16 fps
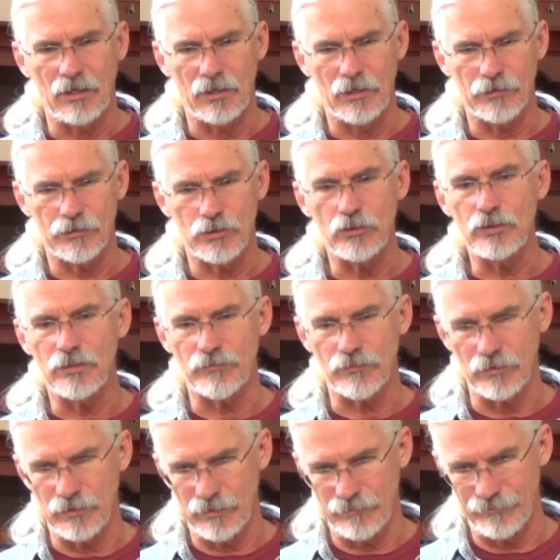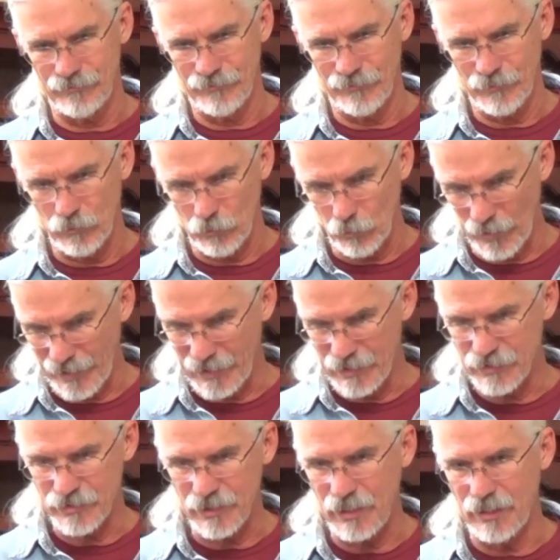are two different
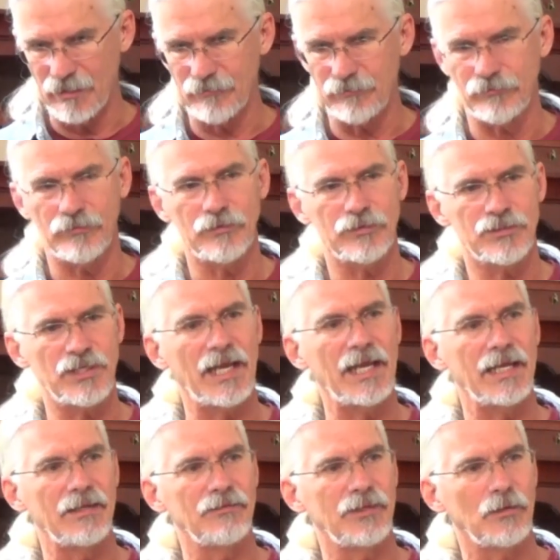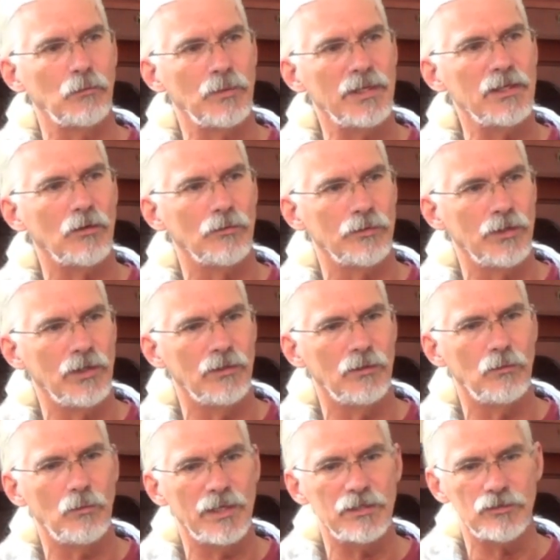ways of saying that we don't
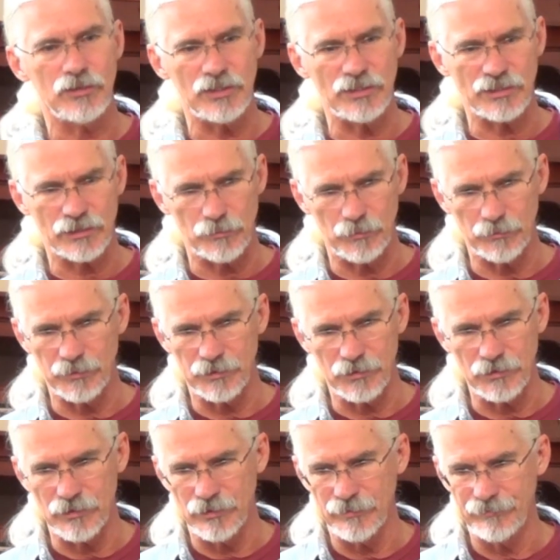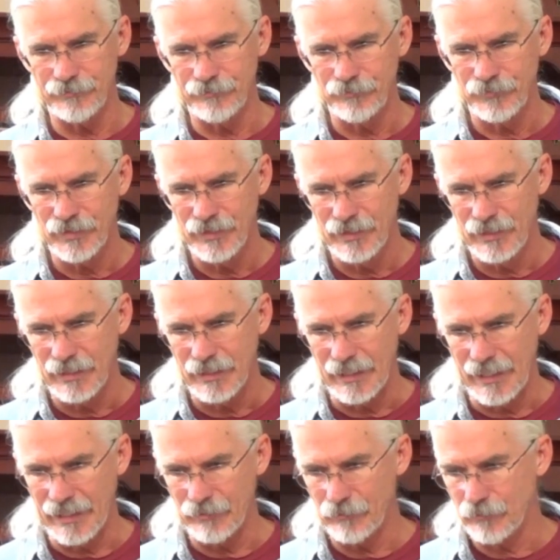know when Jesus will return.
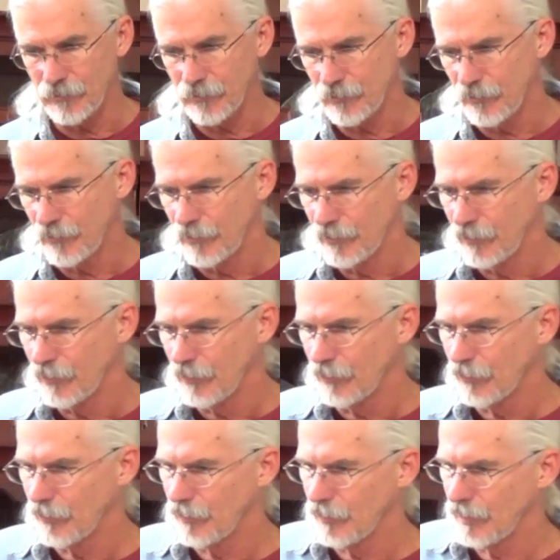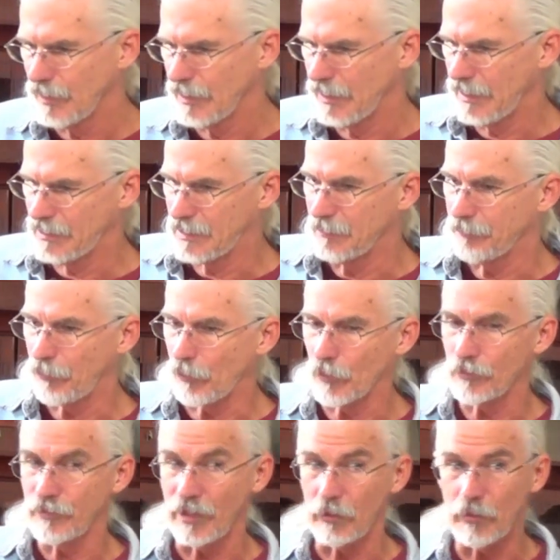And it's
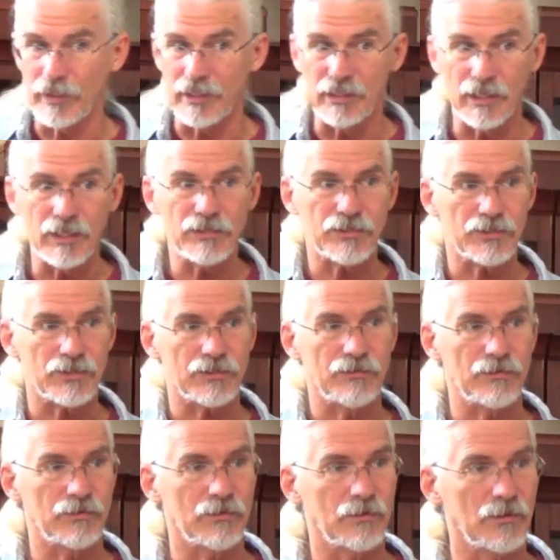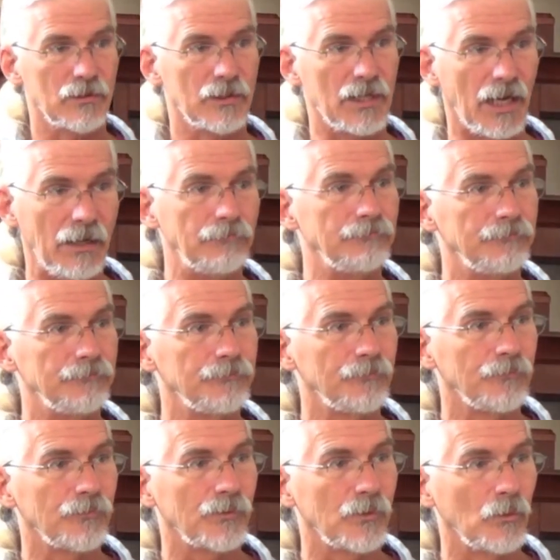important that when he does come,
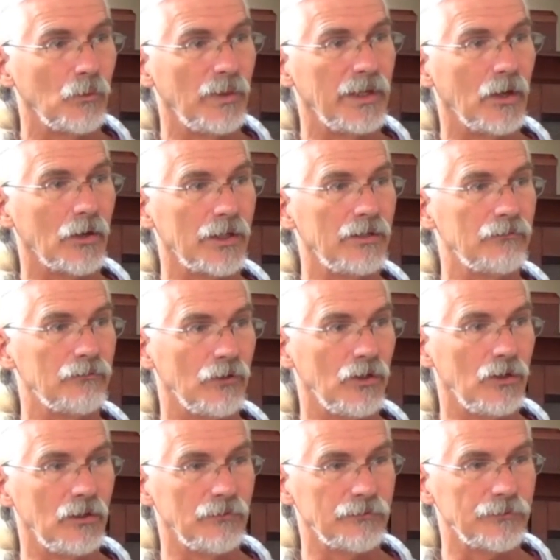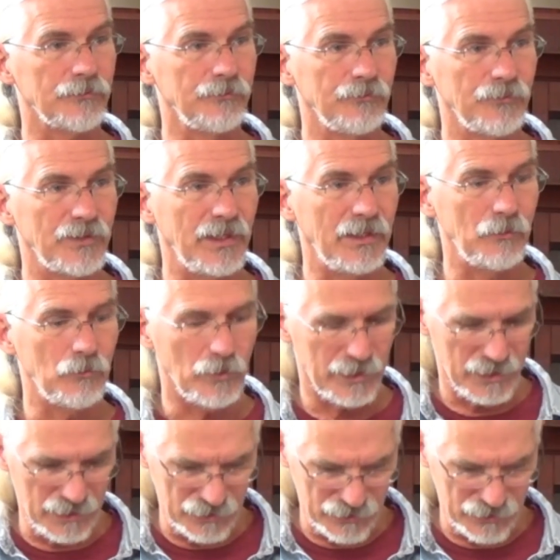we are involved in what